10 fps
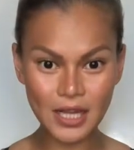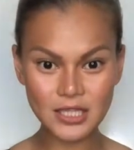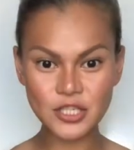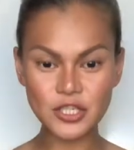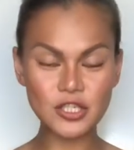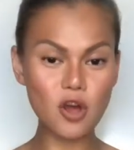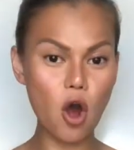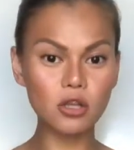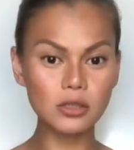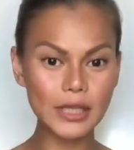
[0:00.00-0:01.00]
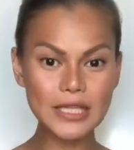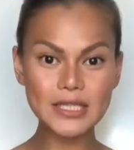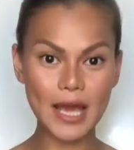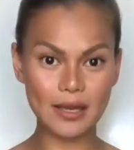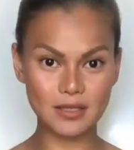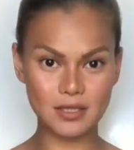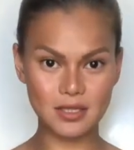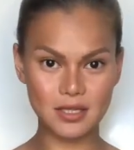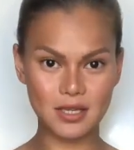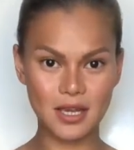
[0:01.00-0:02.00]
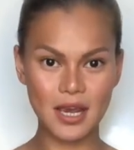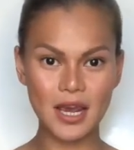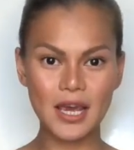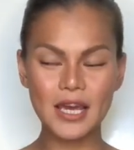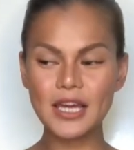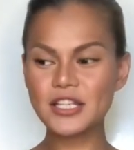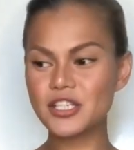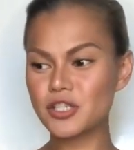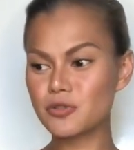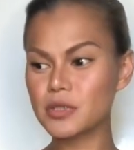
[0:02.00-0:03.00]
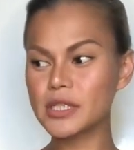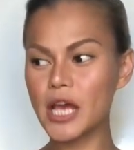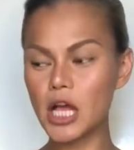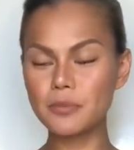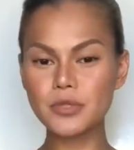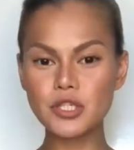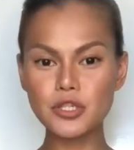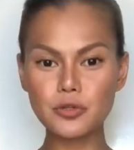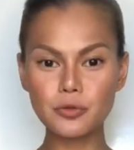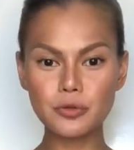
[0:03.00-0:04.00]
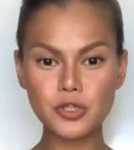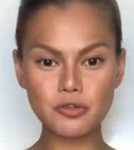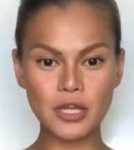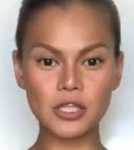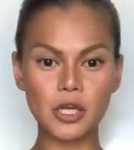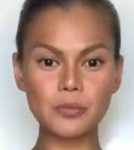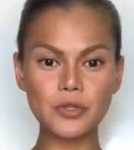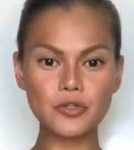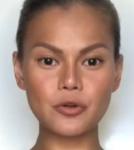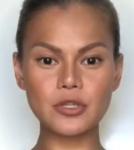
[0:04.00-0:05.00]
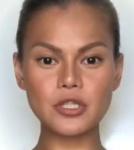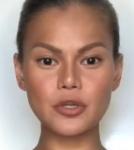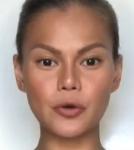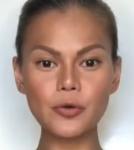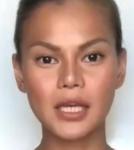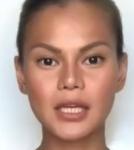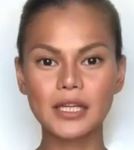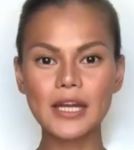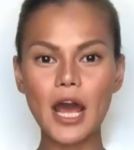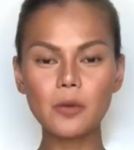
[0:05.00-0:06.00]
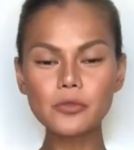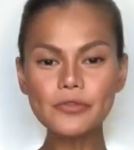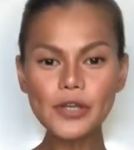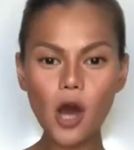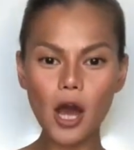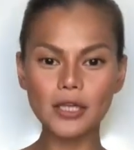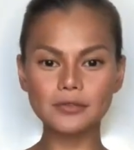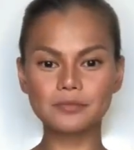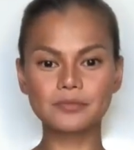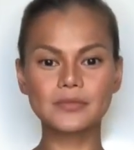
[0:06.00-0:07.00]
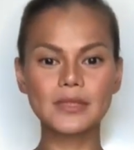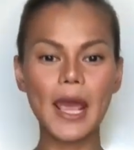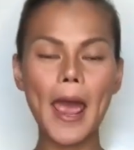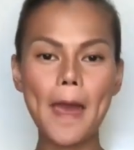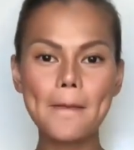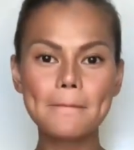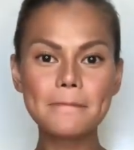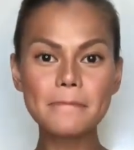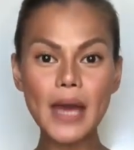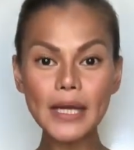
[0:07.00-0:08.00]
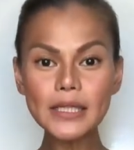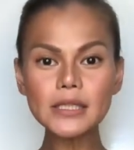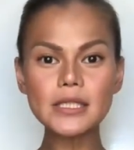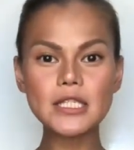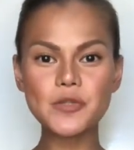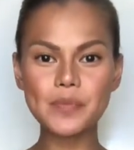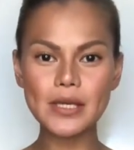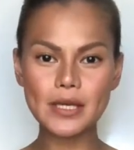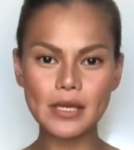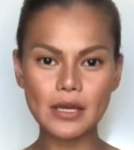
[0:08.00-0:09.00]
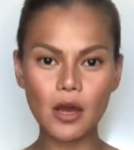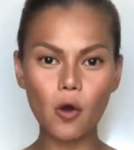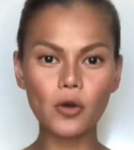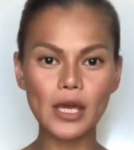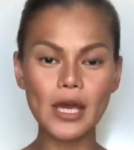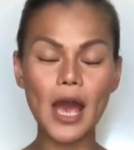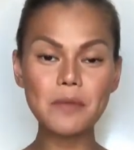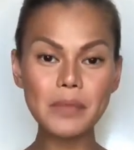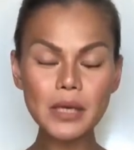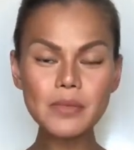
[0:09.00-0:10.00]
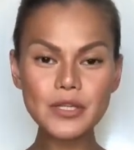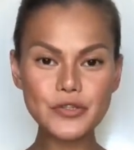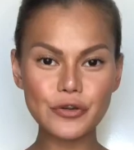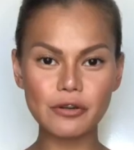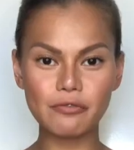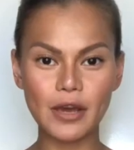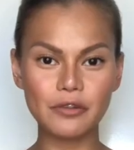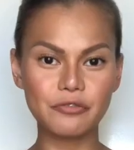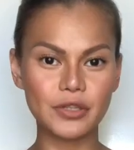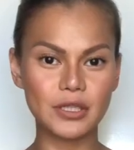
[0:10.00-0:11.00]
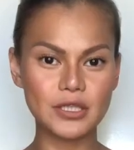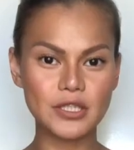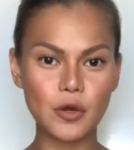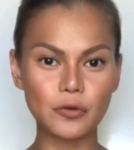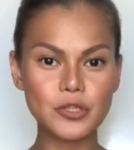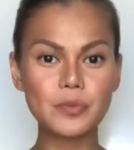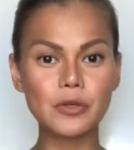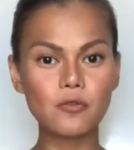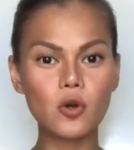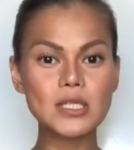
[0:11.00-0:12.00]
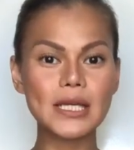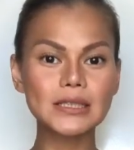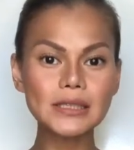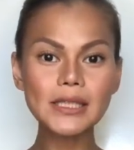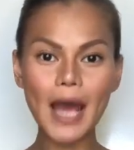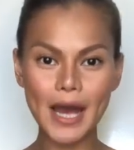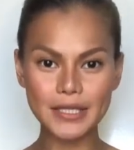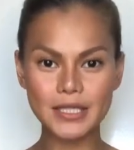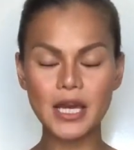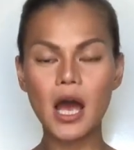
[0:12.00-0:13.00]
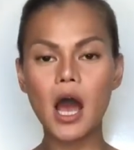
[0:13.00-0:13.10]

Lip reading: that's just all latex. It just really helps you straighten up your torso. Now, moving on, medically speaking, okay, I may be a certified fitness coach, but of course I did ask